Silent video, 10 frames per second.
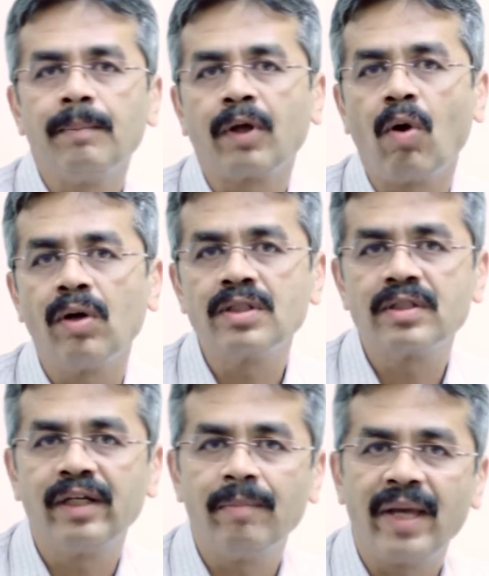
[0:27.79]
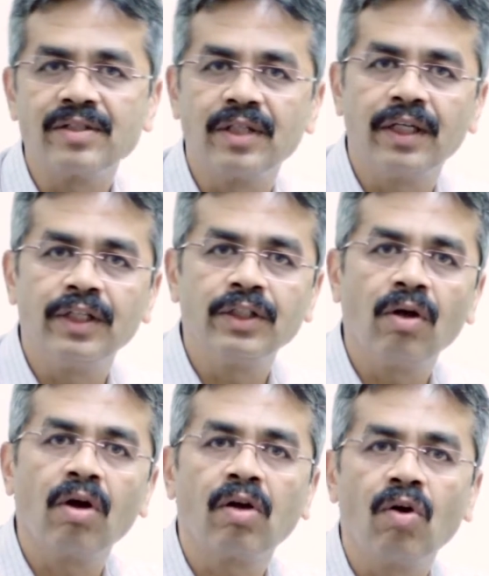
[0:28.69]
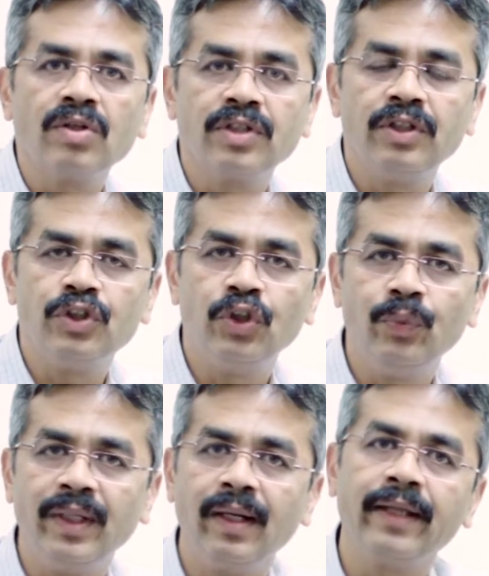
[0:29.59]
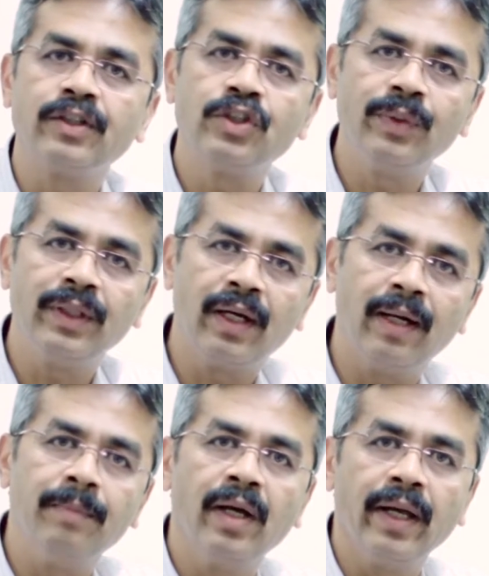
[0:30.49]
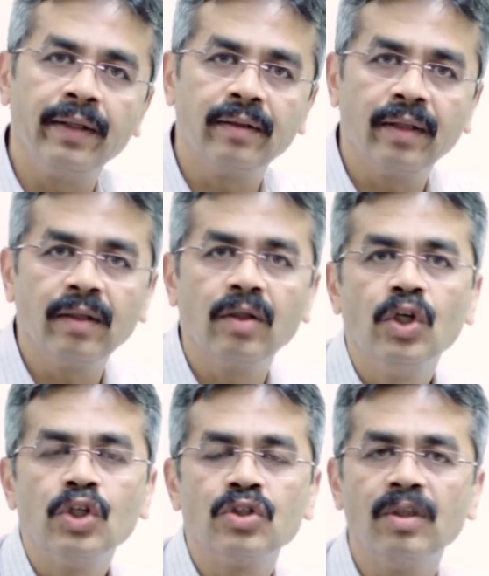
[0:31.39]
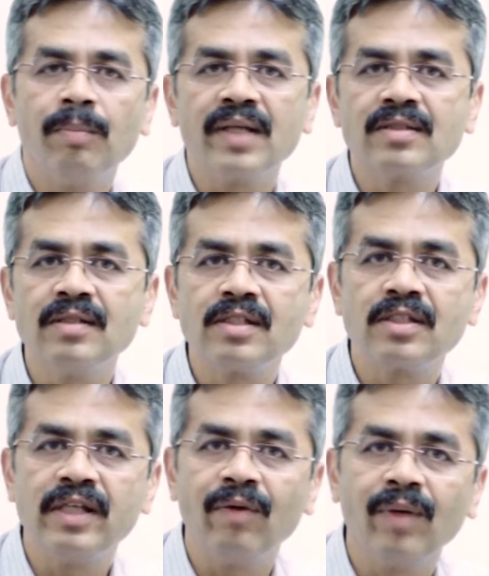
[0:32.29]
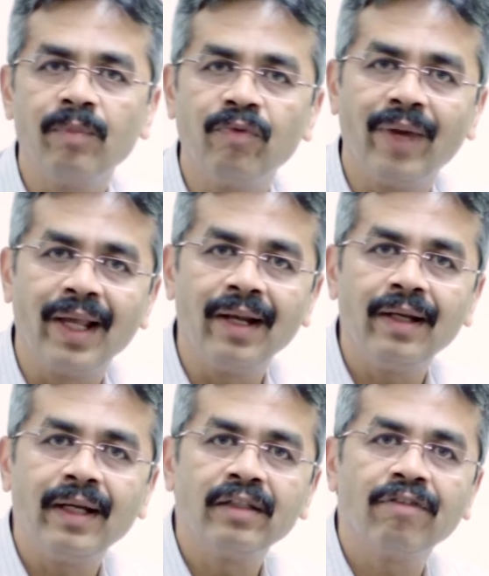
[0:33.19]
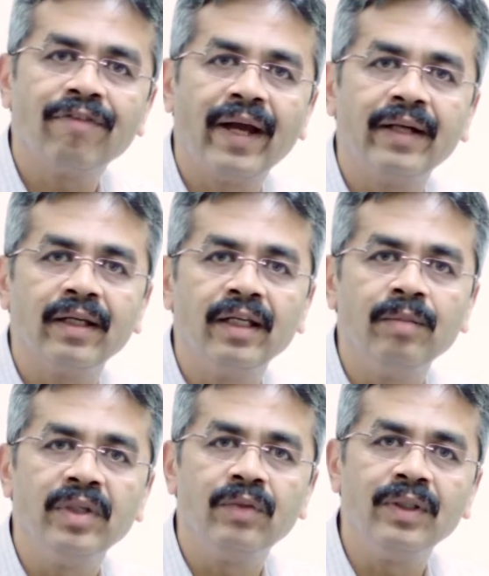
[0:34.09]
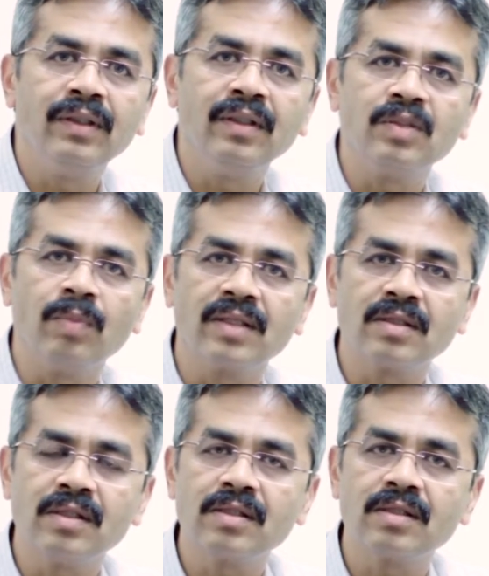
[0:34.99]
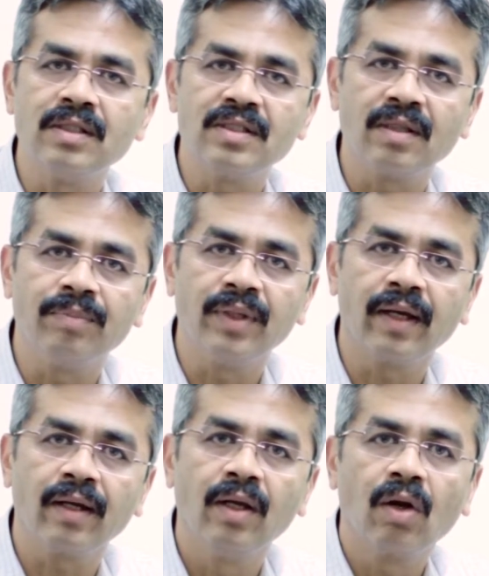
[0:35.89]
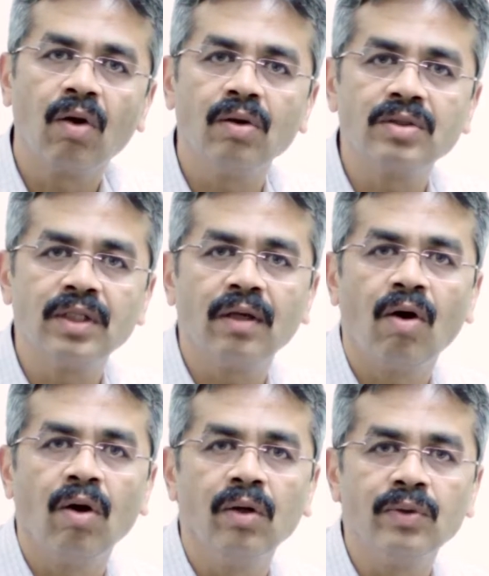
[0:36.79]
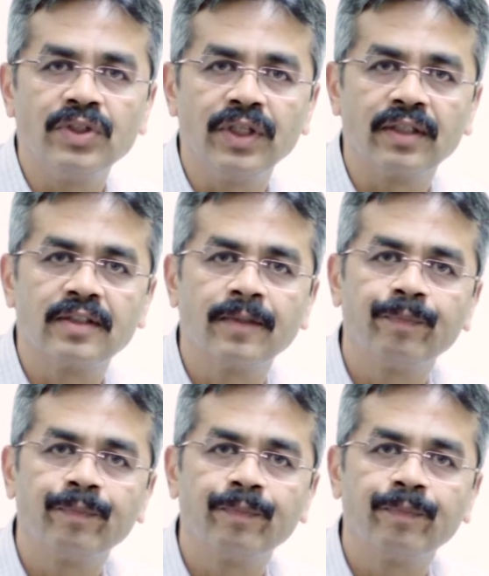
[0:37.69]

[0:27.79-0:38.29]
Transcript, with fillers: constant mastication or constant chewing, like chewing gum, I think. So the muscles develop well and the fat in between these muscles disappear, causing hollow cheeks.